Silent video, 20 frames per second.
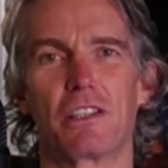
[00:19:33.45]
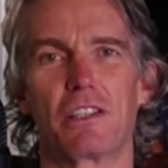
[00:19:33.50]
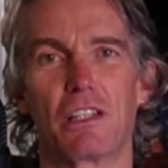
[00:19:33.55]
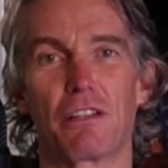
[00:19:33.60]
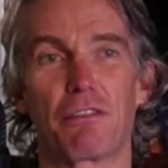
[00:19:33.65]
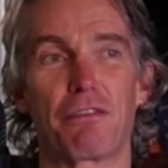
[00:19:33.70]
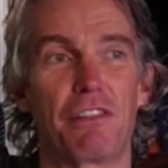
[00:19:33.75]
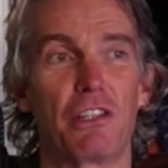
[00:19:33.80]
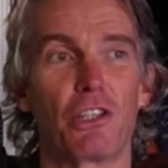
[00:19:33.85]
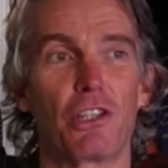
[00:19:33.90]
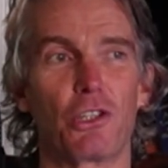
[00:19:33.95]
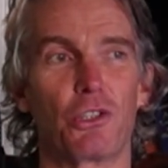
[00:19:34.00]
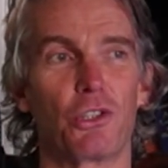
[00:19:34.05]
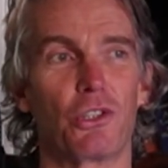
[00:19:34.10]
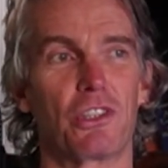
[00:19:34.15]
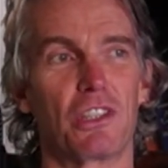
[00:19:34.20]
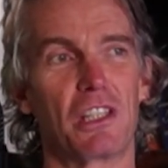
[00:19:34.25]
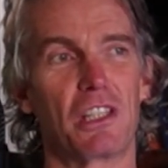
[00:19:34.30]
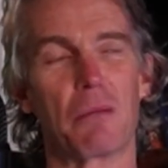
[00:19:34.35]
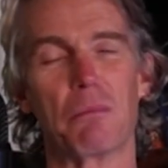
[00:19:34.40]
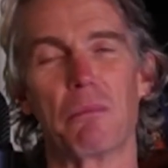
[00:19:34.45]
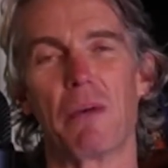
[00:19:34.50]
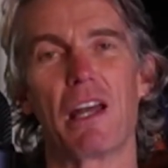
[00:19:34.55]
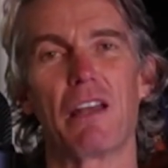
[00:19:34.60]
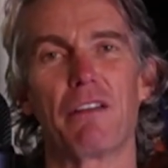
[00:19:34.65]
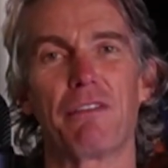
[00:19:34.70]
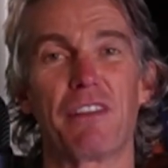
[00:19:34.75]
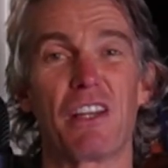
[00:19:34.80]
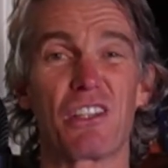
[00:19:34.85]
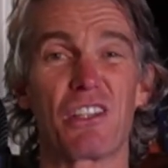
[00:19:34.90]
you're feeling good and you're
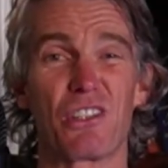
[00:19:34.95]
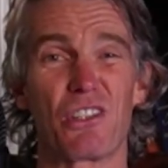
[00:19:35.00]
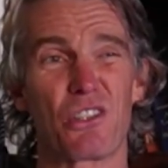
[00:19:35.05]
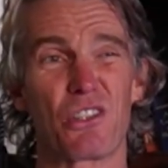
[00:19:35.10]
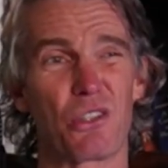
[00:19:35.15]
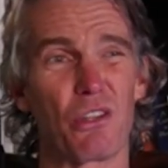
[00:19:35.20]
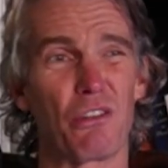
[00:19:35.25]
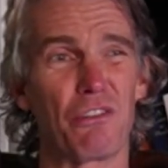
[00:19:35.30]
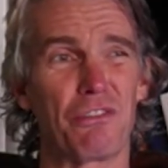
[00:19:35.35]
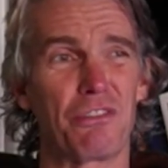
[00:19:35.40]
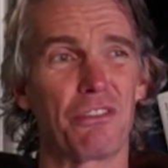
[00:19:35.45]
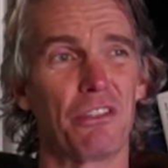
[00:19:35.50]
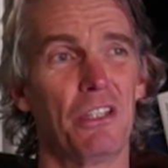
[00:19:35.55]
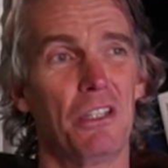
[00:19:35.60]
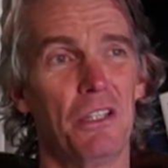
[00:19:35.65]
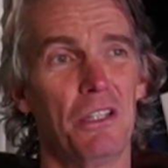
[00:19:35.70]
manifesting stuff,